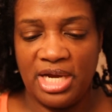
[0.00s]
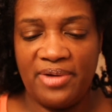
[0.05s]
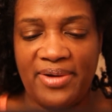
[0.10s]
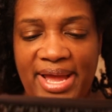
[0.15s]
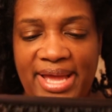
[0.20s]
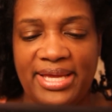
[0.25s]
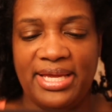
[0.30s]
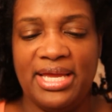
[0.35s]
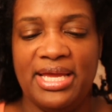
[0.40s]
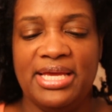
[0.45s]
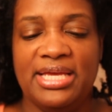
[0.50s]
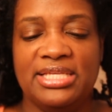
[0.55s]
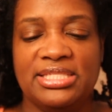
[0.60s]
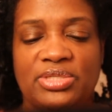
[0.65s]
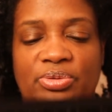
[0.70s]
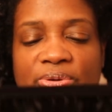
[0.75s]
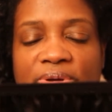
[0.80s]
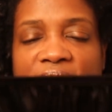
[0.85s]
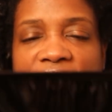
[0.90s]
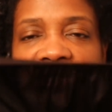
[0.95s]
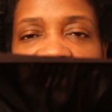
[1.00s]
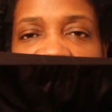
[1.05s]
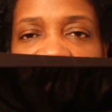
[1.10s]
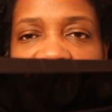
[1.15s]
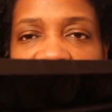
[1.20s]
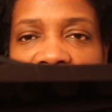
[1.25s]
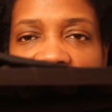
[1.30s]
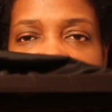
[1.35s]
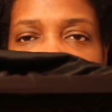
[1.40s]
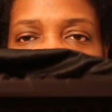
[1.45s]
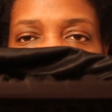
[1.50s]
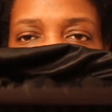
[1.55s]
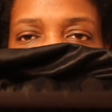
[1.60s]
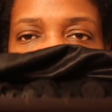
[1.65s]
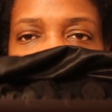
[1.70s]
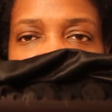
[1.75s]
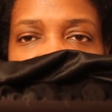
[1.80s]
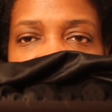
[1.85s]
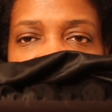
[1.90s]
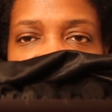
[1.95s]
Alright, so we're going to talk about
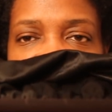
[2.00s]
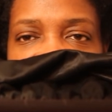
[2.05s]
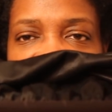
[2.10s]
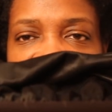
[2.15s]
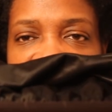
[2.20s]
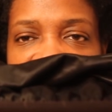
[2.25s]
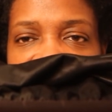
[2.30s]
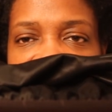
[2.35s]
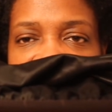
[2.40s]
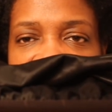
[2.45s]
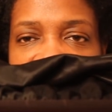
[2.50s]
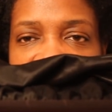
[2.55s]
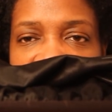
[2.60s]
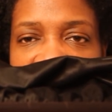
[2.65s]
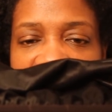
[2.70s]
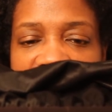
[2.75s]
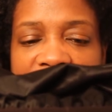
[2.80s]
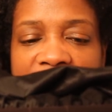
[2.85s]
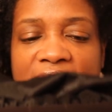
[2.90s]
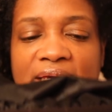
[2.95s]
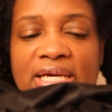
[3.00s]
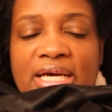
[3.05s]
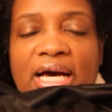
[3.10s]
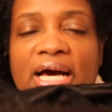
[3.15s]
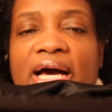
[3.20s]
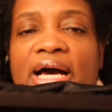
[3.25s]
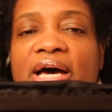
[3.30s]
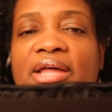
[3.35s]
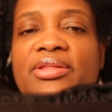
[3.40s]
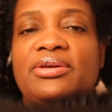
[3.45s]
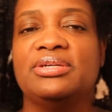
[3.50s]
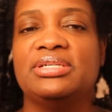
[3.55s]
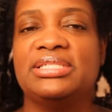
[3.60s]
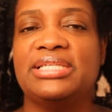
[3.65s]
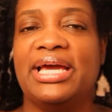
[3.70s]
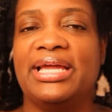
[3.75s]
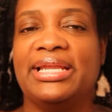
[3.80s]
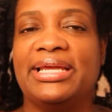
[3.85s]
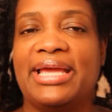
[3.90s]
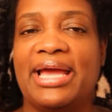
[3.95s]
the other
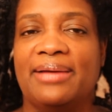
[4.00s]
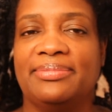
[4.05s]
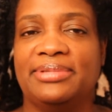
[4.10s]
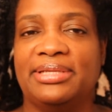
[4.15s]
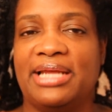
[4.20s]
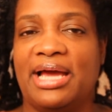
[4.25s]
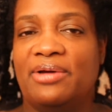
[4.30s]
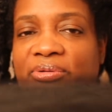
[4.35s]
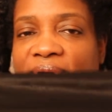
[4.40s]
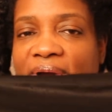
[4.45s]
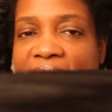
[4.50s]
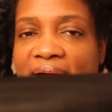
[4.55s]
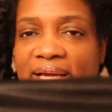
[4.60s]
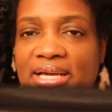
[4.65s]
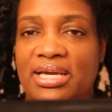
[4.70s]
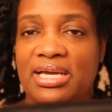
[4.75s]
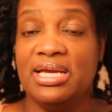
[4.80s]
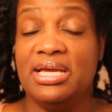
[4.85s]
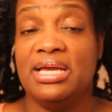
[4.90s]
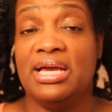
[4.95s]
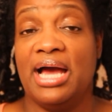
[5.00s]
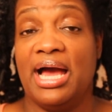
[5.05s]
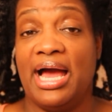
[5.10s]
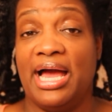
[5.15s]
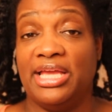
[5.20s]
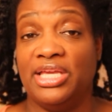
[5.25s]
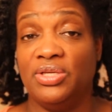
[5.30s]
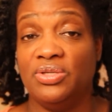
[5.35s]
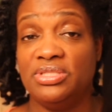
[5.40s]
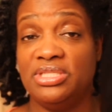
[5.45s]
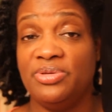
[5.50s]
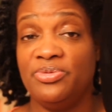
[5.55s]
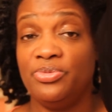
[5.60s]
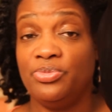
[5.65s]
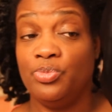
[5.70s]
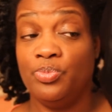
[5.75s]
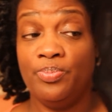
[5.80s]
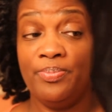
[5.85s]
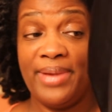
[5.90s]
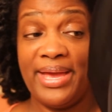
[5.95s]
satin cap that I rock. I usually
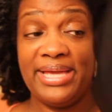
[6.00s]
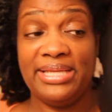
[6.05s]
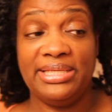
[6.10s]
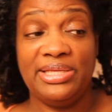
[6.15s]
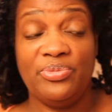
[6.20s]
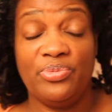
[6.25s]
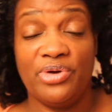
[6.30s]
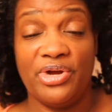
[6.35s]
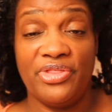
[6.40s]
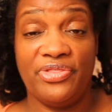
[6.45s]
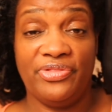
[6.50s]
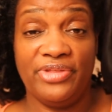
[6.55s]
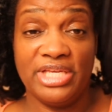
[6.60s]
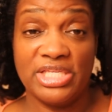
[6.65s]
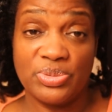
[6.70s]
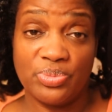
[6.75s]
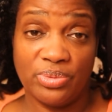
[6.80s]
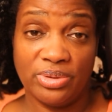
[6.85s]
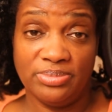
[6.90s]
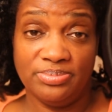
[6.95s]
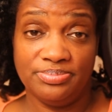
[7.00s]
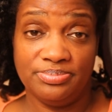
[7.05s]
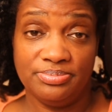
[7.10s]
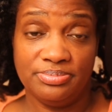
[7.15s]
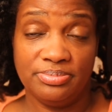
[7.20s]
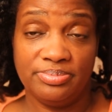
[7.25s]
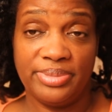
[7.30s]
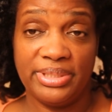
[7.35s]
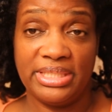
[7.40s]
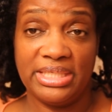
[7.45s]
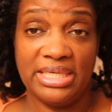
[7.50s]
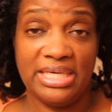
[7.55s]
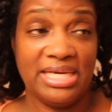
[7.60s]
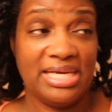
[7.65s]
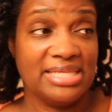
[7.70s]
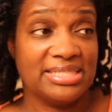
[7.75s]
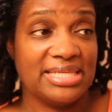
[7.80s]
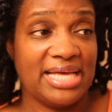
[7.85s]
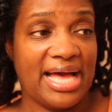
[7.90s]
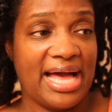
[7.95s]
mainly wear this one
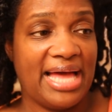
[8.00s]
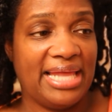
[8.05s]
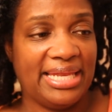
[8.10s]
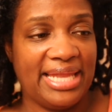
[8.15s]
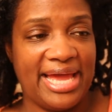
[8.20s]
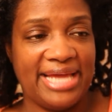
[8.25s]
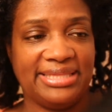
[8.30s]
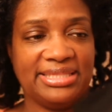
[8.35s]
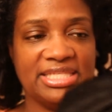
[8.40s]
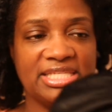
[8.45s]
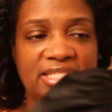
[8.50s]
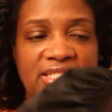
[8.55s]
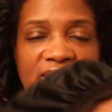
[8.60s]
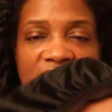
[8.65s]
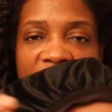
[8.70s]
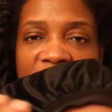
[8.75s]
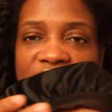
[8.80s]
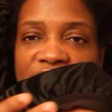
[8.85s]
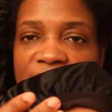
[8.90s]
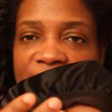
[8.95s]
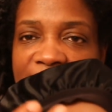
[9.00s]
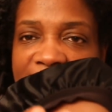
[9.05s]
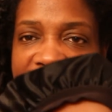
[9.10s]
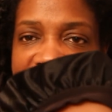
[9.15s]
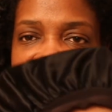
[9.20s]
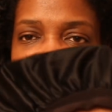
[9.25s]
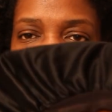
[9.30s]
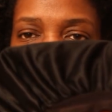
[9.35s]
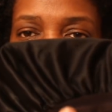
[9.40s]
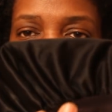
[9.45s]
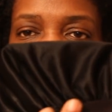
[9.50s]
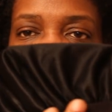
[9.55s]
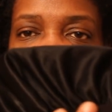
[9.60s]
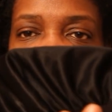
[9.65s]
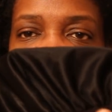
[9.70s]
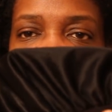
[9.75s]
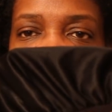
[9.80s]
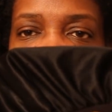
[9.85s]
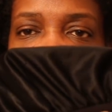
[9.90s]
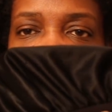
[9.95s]
because I like the soft band
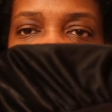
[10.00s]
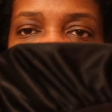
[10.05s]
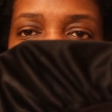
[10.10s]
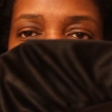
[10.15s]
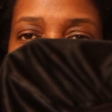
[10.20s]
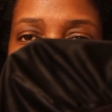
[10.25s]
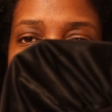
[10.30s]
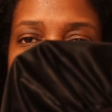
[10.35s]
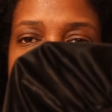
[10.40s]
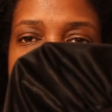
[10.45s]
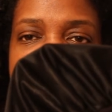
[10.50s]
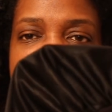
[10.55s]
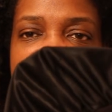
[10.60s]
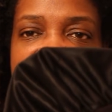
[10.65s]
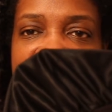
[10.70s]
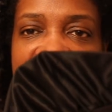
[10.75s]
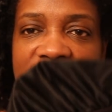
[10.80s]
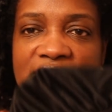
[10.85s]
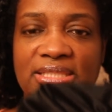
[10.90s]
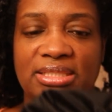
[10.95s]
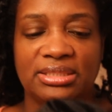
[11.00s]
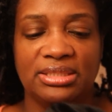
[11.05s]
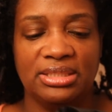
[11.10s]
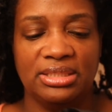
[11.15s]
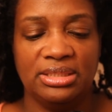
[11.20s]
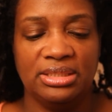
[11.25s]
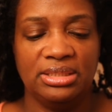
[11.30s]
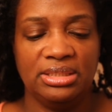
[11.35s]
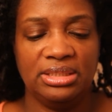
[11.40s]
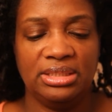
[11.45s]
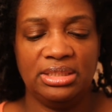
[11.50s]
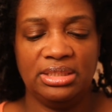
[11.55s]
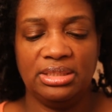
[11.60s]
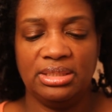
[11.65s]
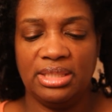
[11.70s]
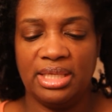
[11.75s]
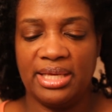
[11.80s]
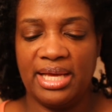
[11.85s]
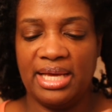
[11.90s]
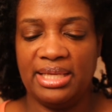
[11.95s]
around the edges.
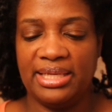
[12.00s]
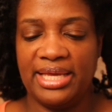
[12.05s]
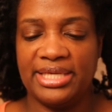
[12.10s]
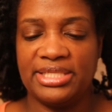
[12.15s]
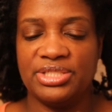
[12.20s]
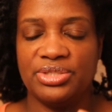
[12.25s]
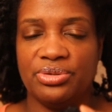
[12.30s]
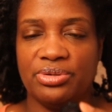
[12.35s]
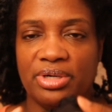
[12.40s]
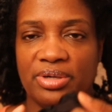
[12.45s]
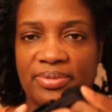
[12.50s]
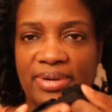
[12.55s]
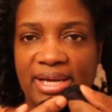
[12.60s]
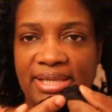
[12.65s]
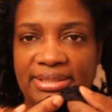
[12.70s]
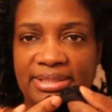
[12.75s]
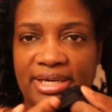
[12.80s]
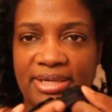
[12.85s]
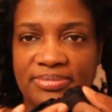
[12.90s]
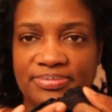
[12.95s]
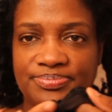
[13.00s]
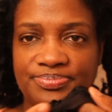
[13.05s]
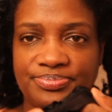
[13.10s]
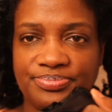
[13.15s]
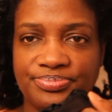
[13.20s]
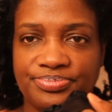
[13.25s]
I kind of like toward right there.